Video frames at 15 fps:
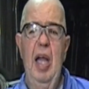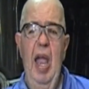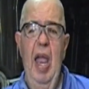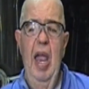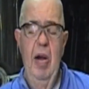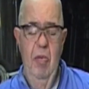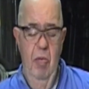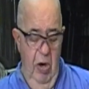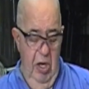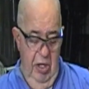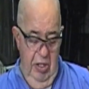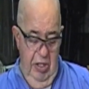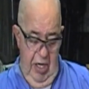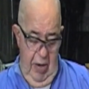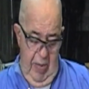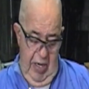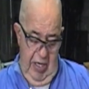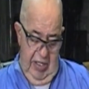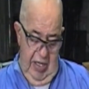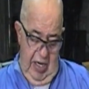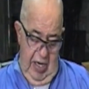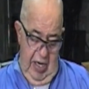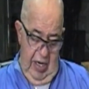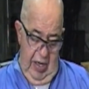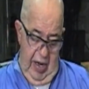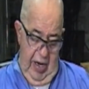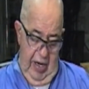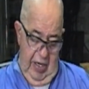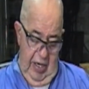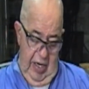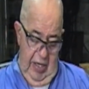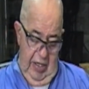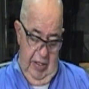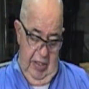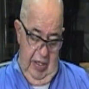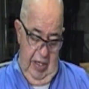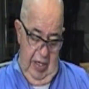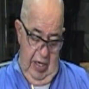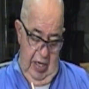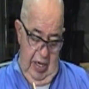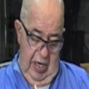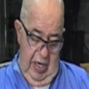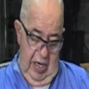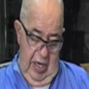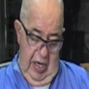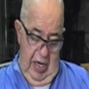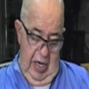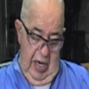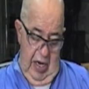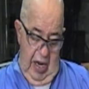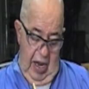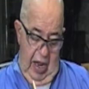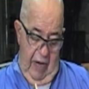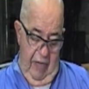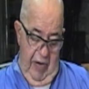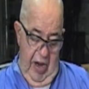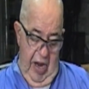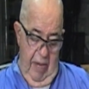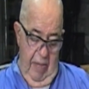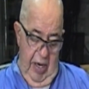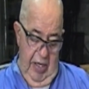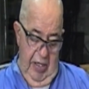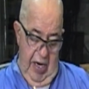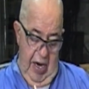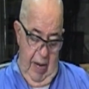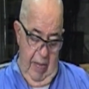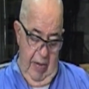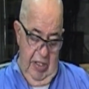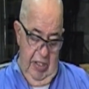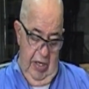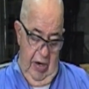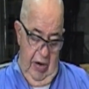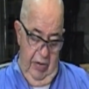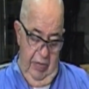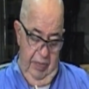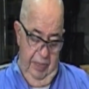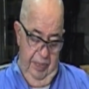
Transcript: And when you see me sitting here like this, I've got my diamond stone,